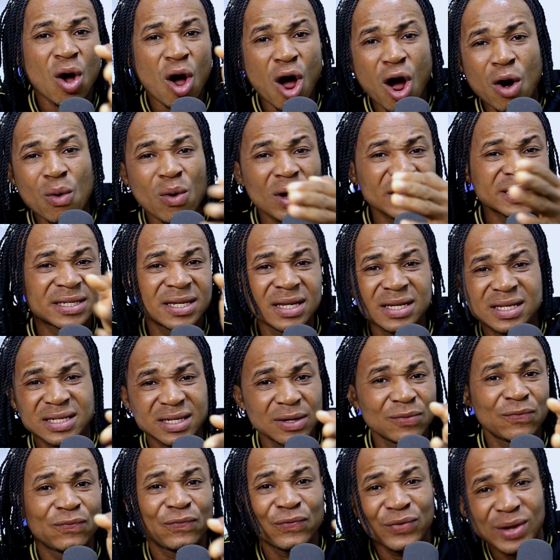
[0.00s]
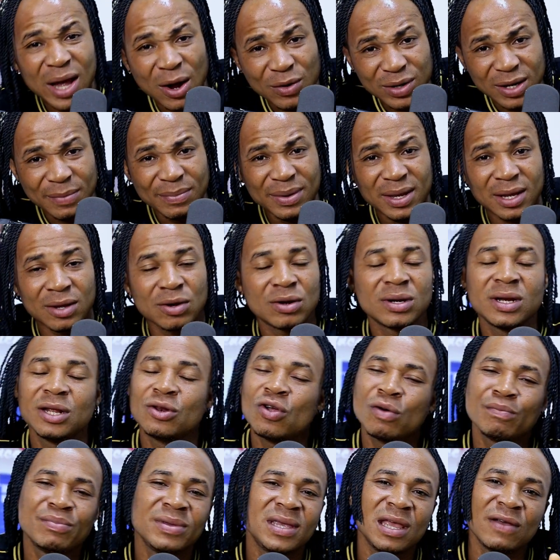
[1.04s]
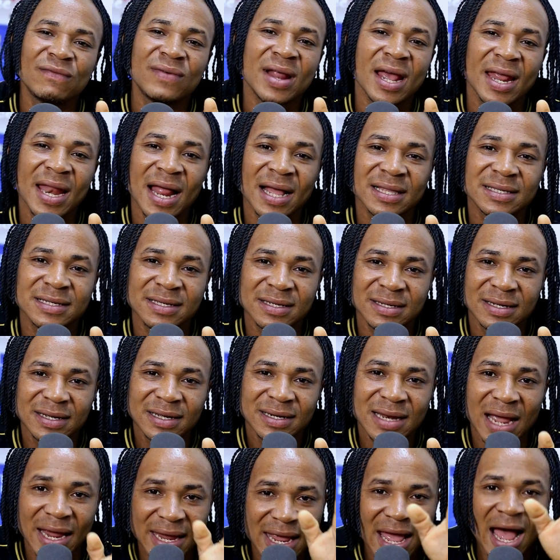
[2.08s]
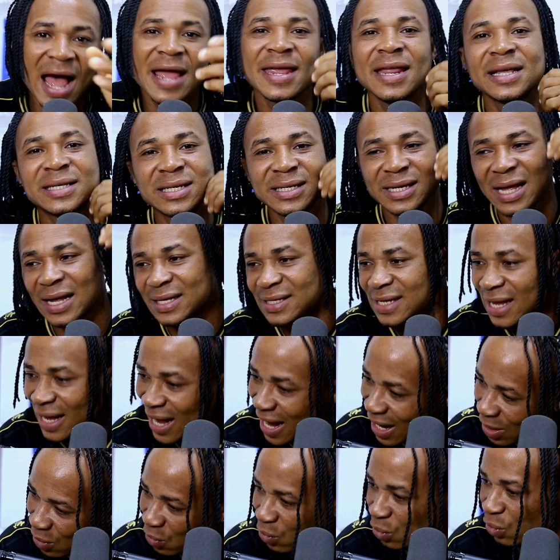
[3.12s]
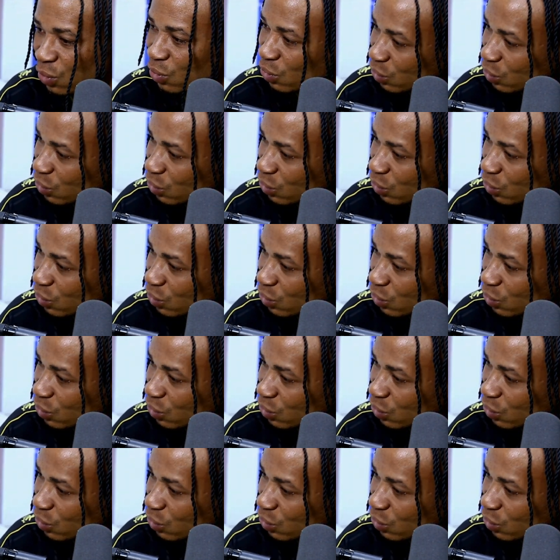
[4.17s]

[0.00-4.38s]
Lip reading: Owo sisi fiani bi. They don't behave like that. Na ya ye sisi at se galon